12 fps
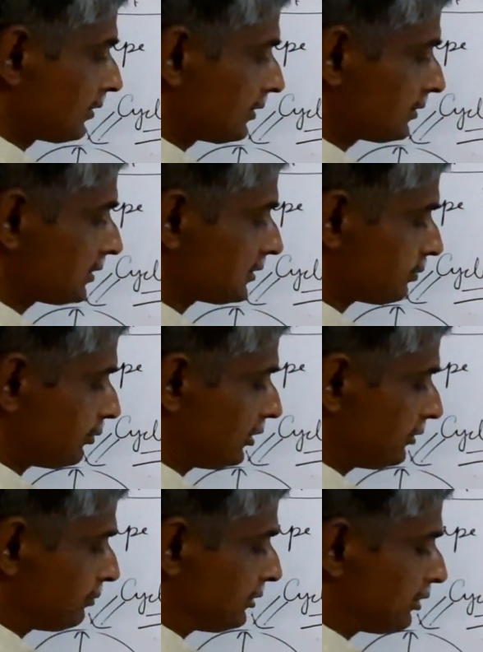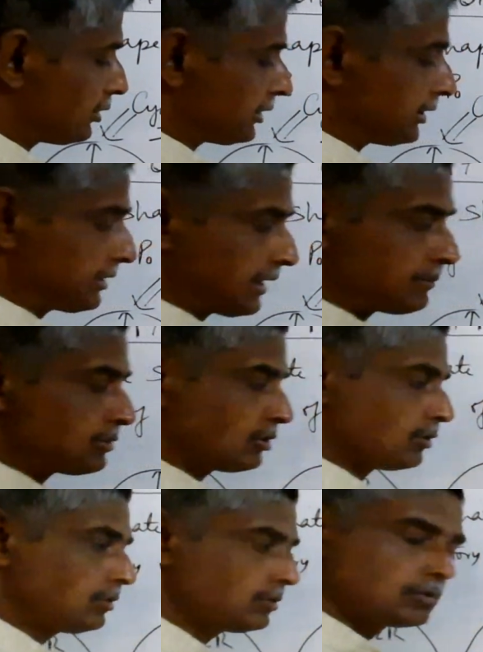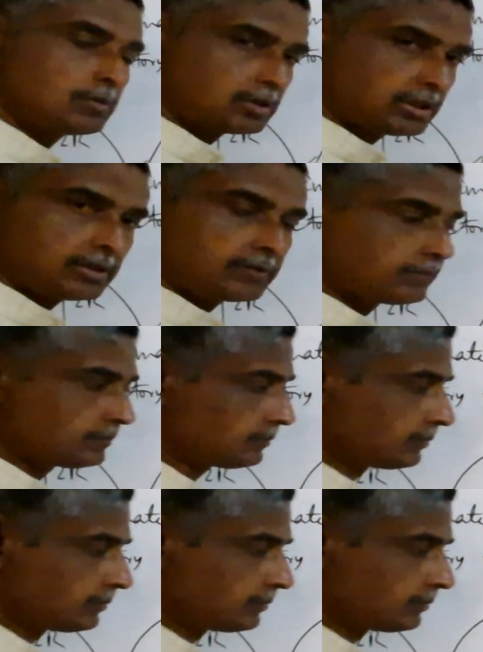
This is point P naught at time 0. Okay.